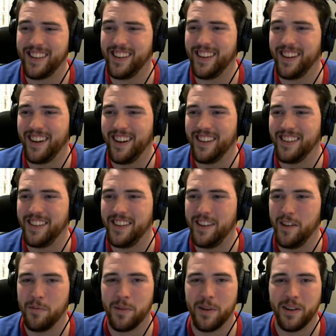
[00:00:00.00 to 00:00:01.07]
the
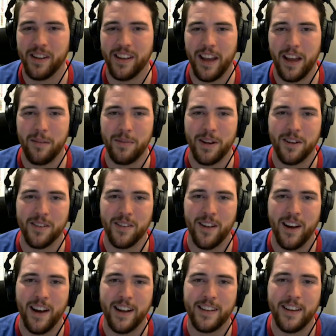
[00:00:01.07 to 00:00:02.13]
humor in the game here a
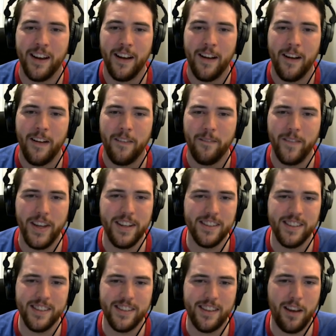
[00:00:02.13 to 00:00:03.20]
lot. It
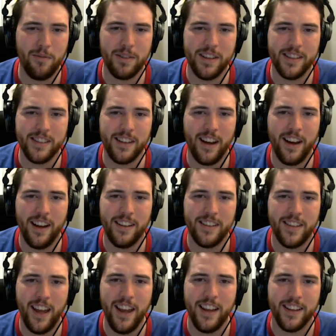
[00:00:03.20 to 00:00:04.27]
doesn't say what this guy
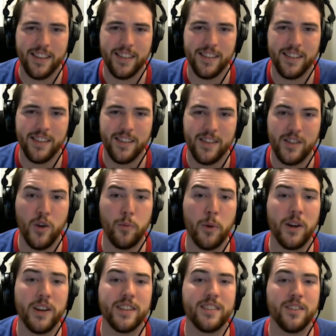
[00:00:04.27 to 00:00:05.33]
takes.
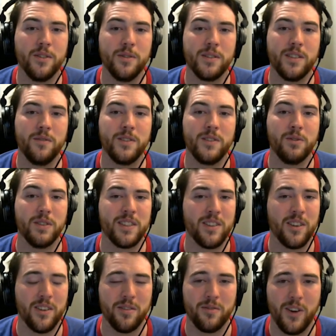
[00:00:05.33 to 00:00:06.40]
Super exclusive to a
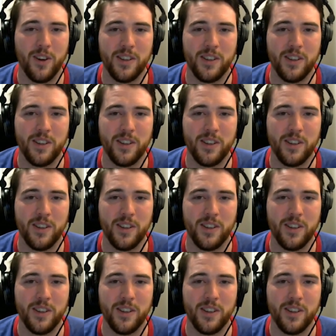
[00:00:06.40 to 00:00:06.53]
certain